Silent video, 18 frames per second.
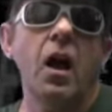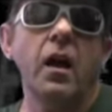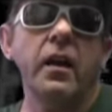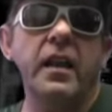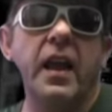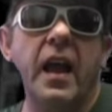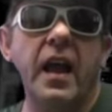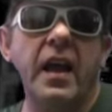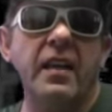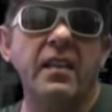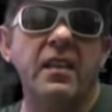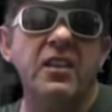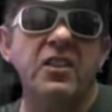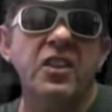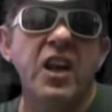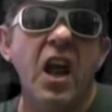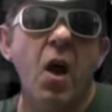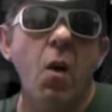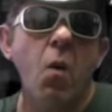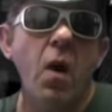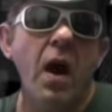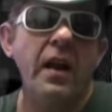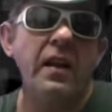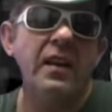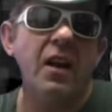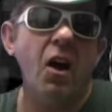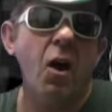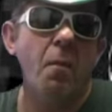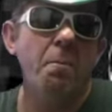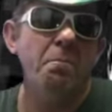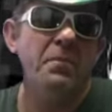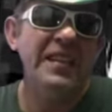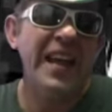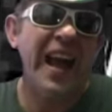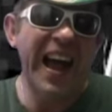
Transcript: Okay, there's no one I'm